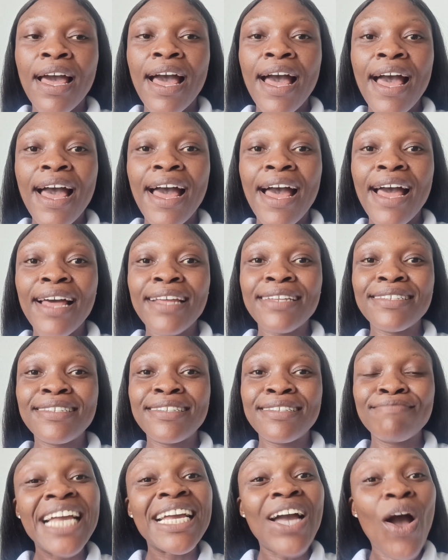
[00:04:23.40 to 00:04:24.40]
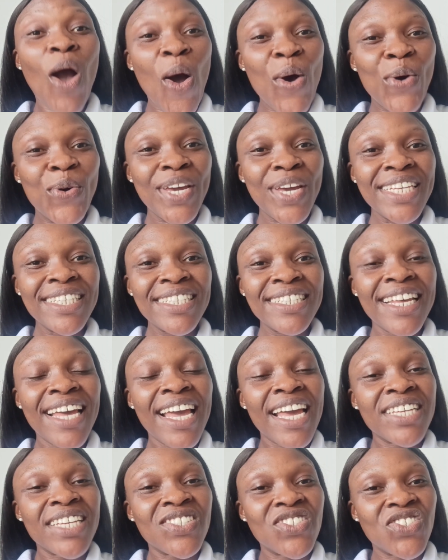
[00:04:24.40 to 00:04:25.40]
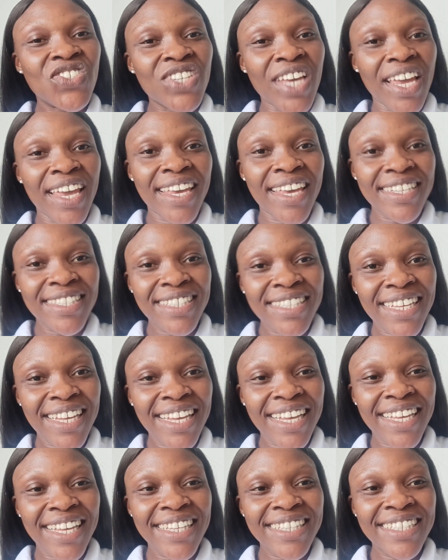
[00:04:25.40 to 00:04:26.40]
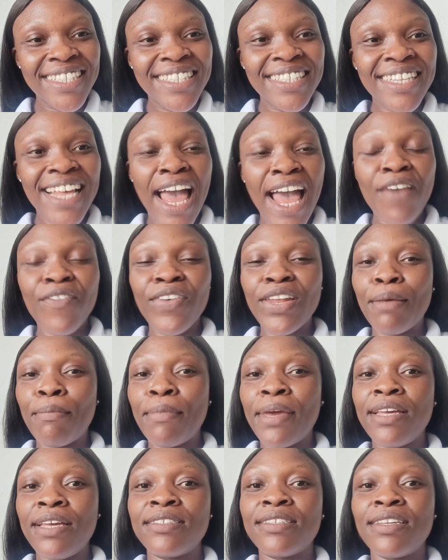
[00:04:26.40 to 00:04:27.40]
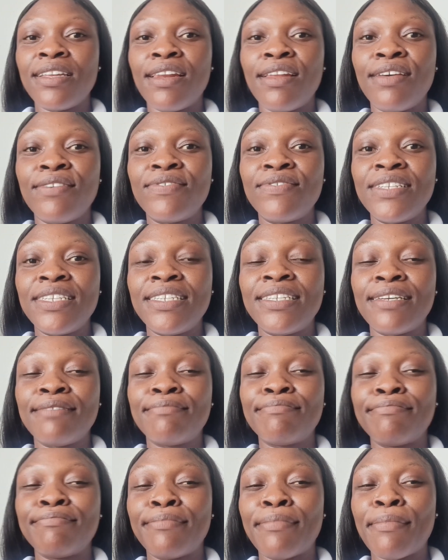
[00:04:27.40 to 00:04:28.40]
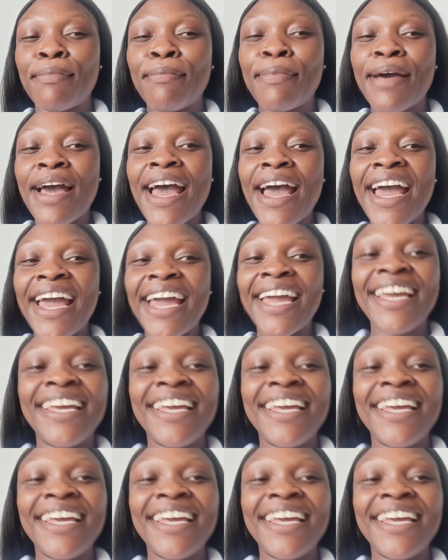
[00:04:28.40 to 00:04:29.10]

and always check your teeth. Have an amazing, lovely day. Bye.